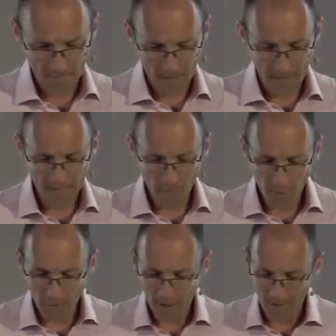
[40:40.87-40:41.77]
And then what
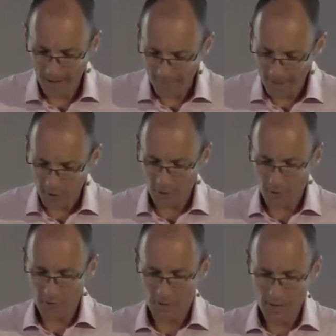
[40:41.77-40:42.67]
about our
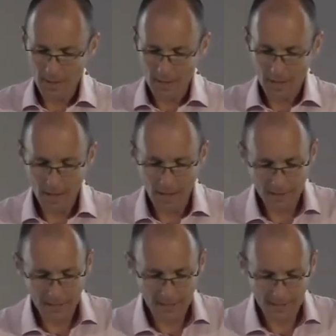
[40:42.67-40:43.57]
actual
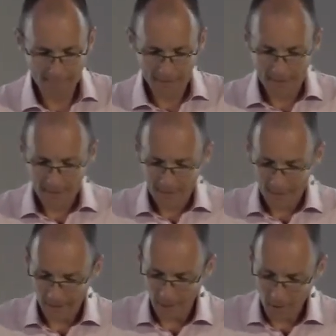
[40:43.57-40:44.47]
hearts? You see,
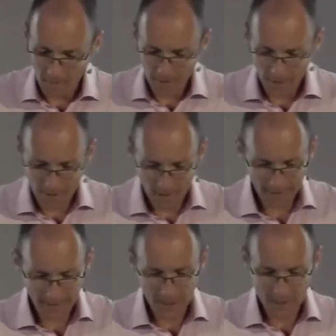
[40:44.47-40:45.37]
I know in my own heart,
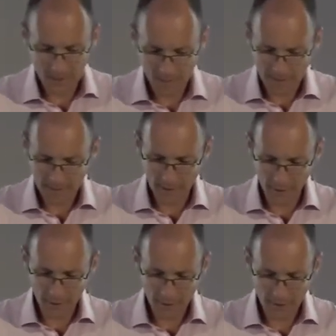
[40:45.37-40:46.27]
and I suspect in
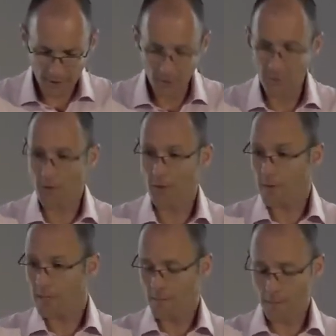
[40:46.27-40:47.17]
yours too, that there
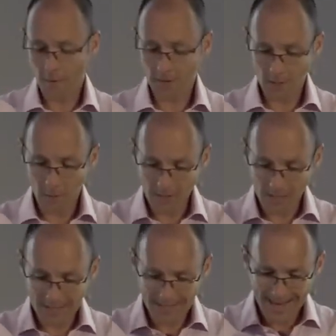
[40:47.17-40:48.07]
is a point at which
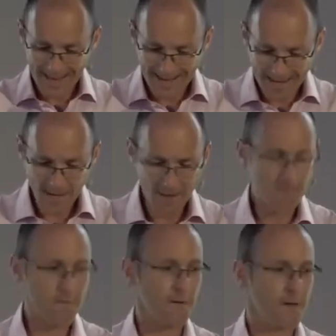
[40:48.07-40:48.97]
I say,
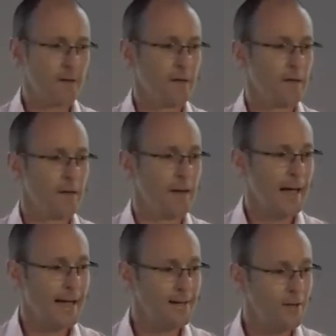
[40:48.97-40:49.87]
enough
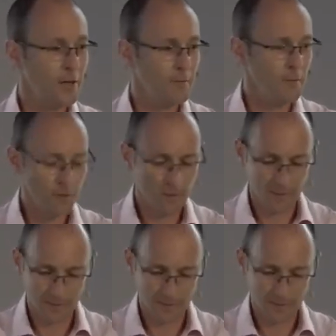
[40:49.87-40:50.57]
and no more.